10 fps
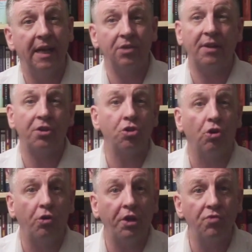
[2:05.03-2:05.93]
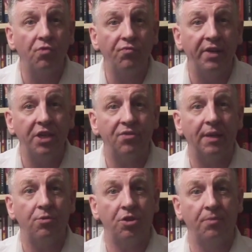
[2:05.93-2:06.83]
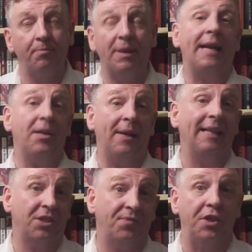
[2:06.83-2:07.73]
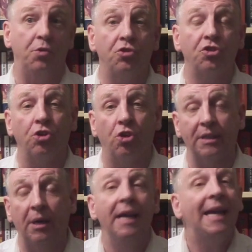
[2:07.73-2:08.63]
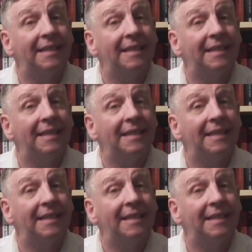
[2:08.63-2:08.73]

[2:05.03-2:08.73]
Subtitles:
That's why the Tories run rings around you. But anyway, that's for you to sort out.